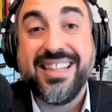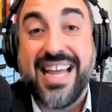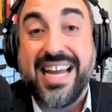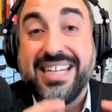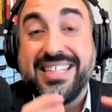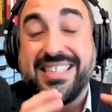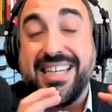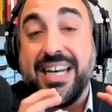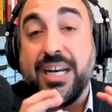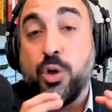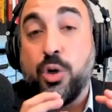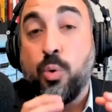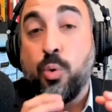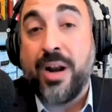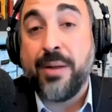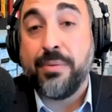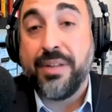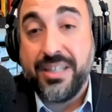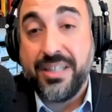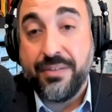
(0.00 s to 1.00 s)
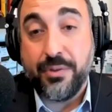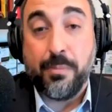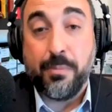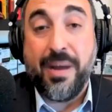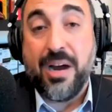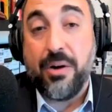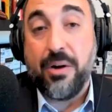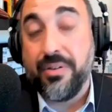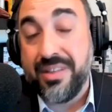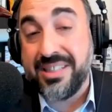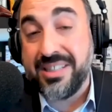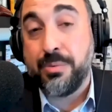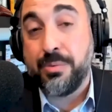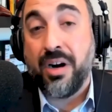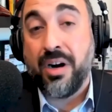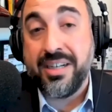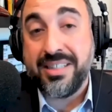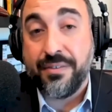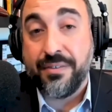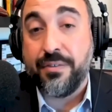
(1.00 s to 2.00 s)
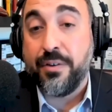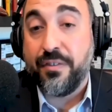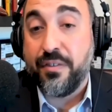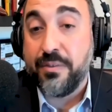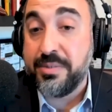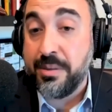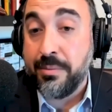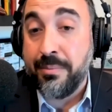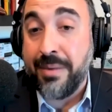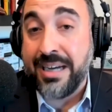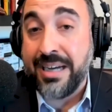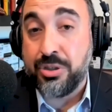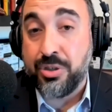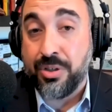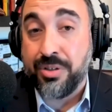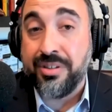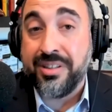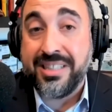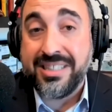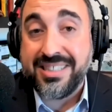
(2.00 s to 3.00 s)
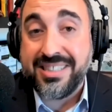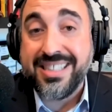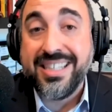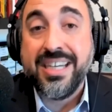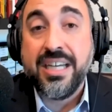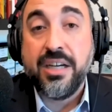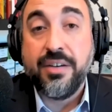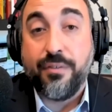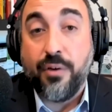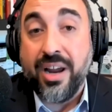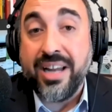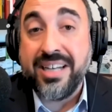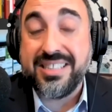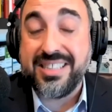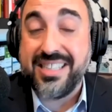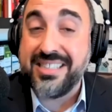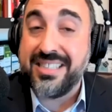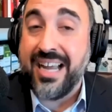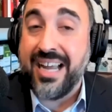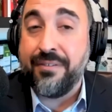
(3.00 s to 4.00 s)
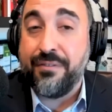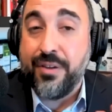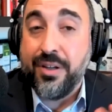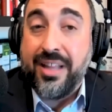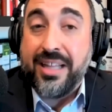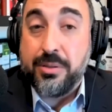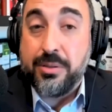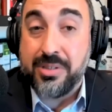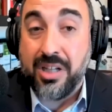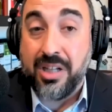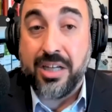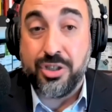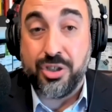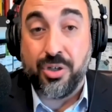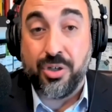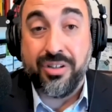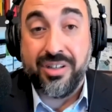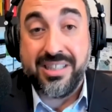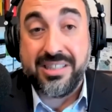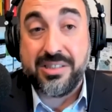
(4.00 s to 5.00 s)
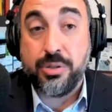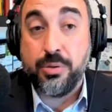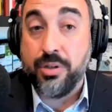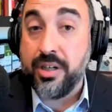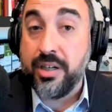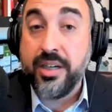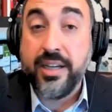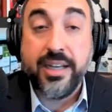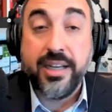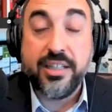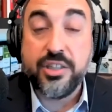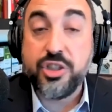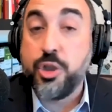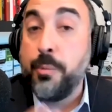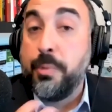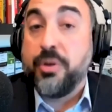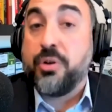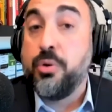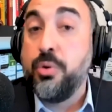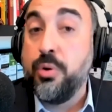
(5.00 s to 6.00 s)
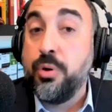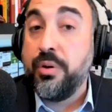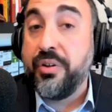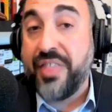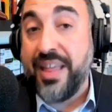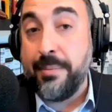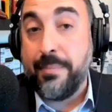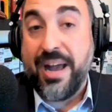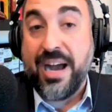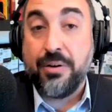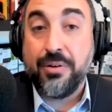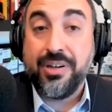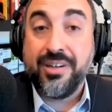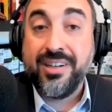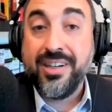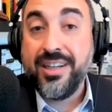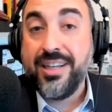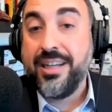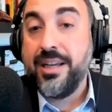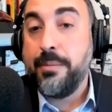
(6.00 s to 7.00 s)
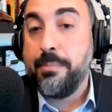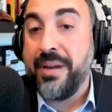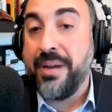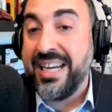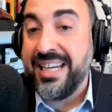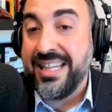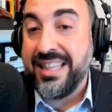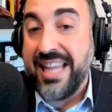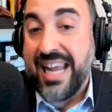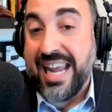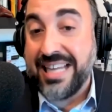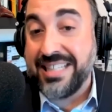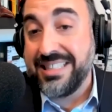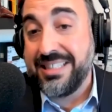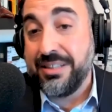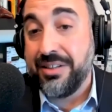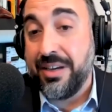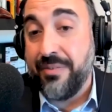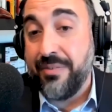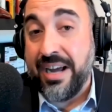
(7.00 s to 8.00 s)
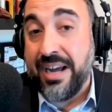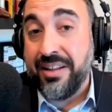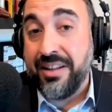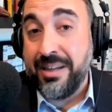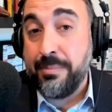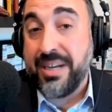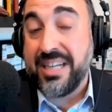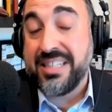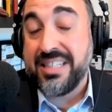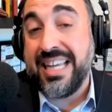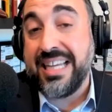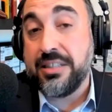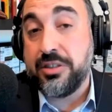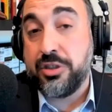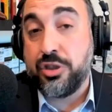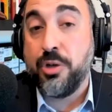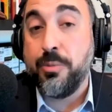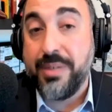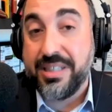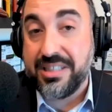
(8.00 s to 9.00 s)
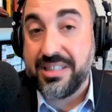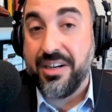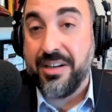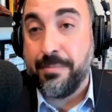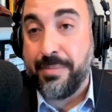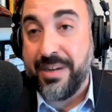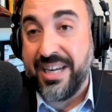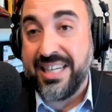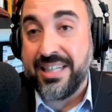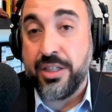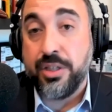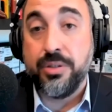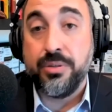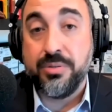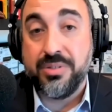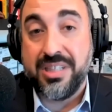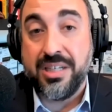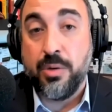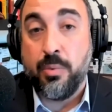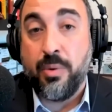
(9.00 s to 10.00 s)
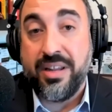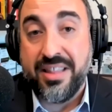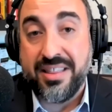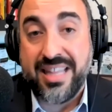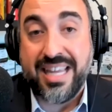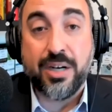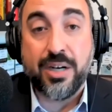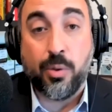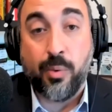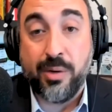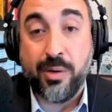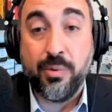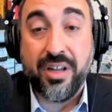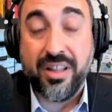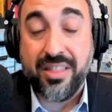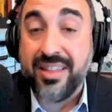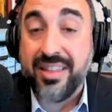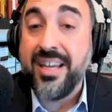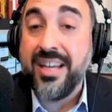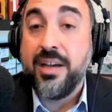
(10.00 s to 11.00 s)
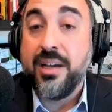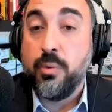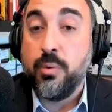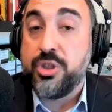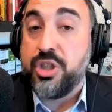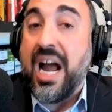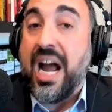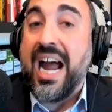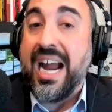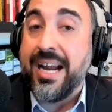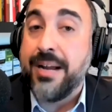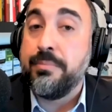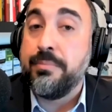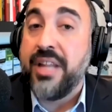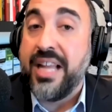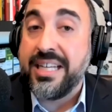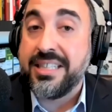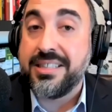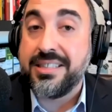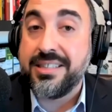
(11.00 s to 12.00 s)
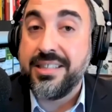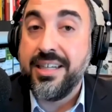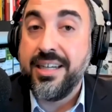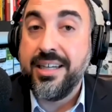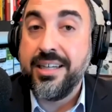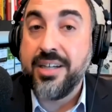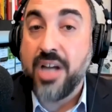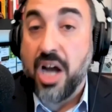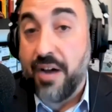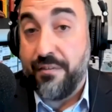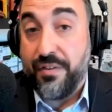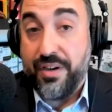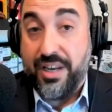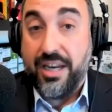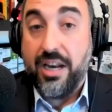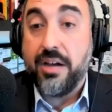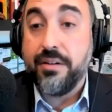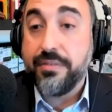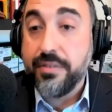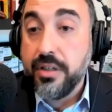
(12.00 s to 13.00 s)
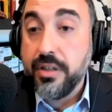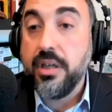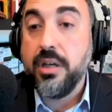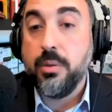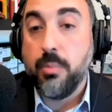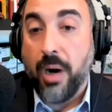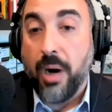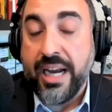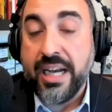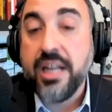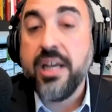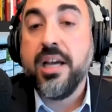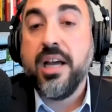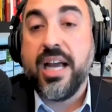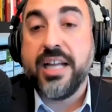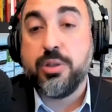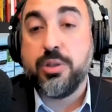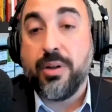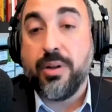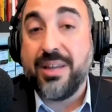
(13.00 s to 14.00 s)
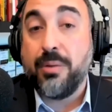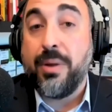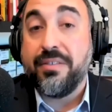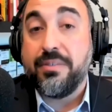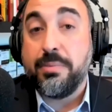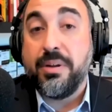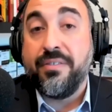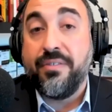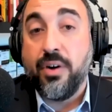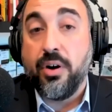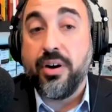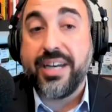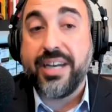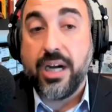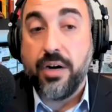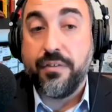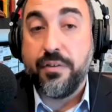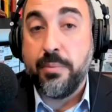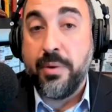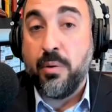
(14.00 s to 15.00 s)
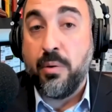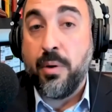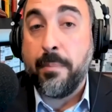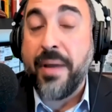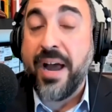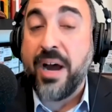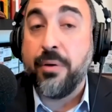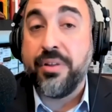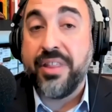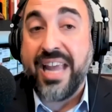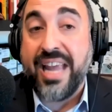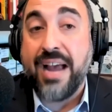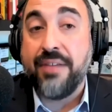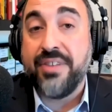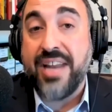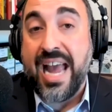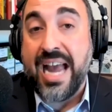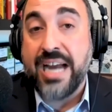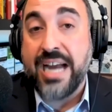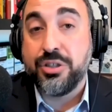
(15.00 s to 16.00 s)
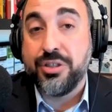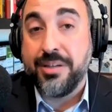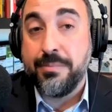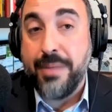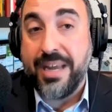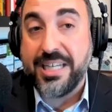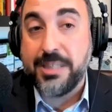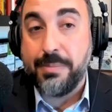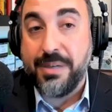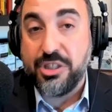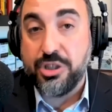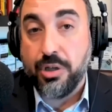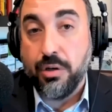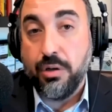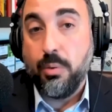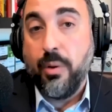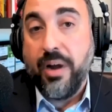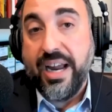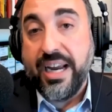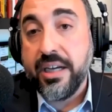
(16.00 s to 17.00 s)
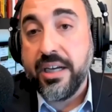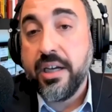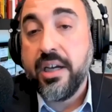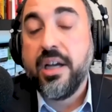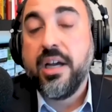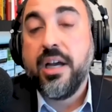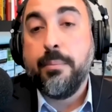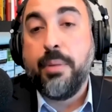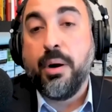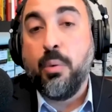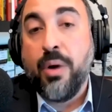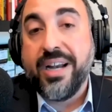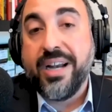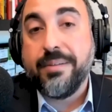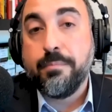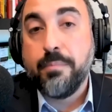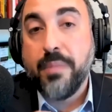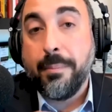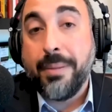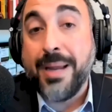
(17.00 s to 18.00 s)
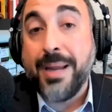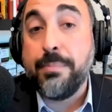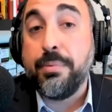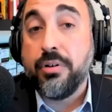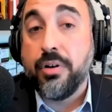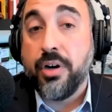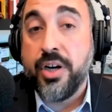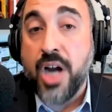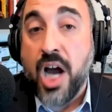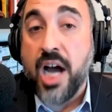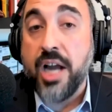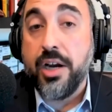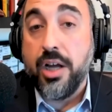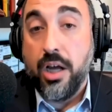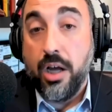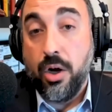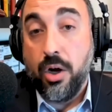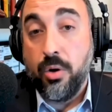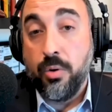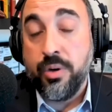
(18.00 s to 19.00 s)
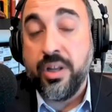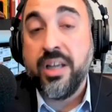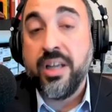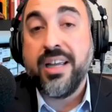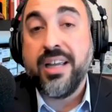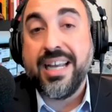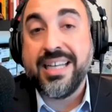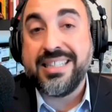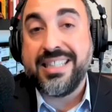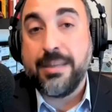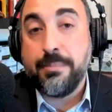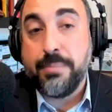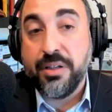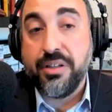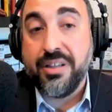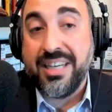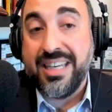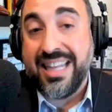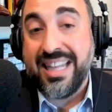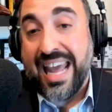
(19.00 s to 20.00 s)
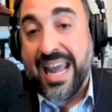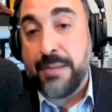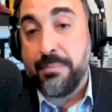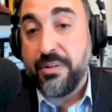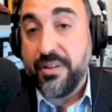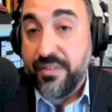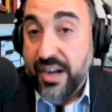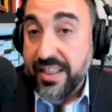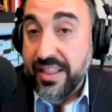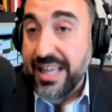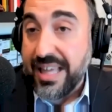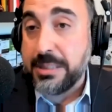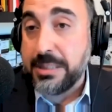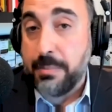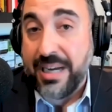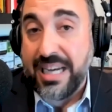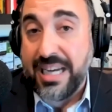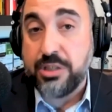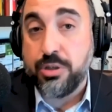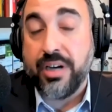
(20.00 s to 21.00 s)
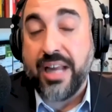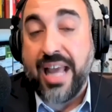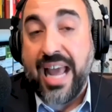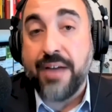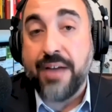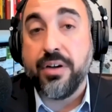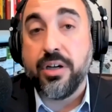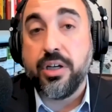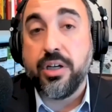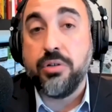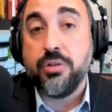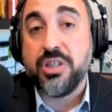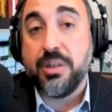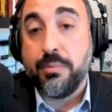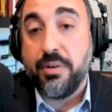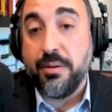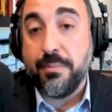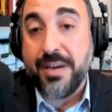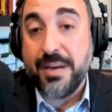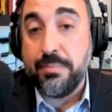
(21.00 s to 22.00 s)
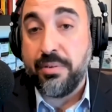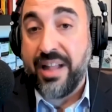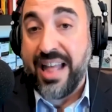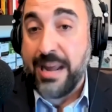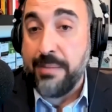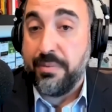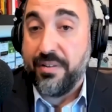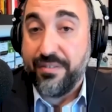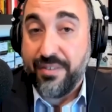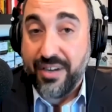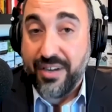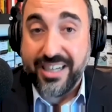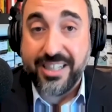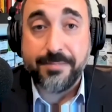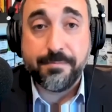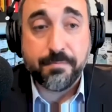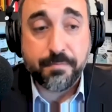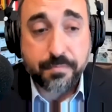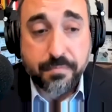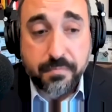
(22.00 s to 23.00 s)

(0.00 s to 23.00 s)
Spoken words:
That is an incredibly difficult power. And this is where I differ from some of my journalist friends, because I feel like there's a lot of journalists who are super cool with that power being in the hands of Silicon Valley, because they assume it's going to be used in the way that they agree with, which I am less confident of. Right. And so I think we have to be very careful about what power they have to actually make speech go away. But what people are not owed is the ability to amplify that speech, or to have a huge number of people amplify it.